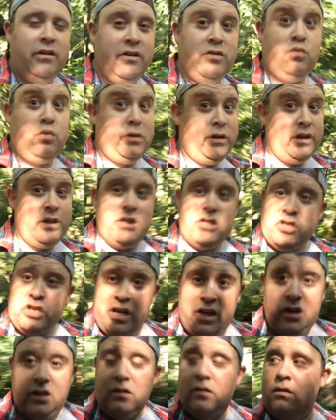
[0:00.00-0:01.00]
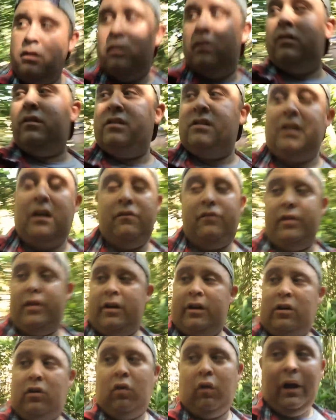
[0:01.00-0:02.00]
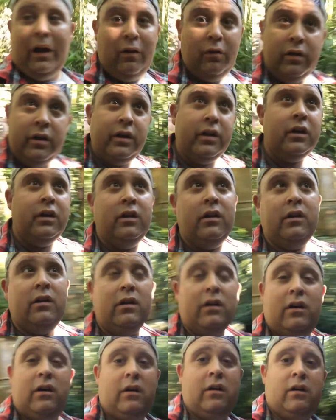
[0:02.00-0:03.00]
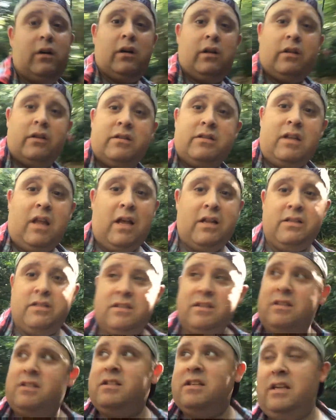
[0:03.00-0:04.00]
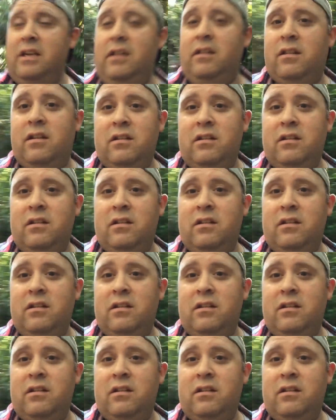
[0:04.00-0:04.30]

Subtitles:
It's really shaded. It's not very crowded. There's lots to see.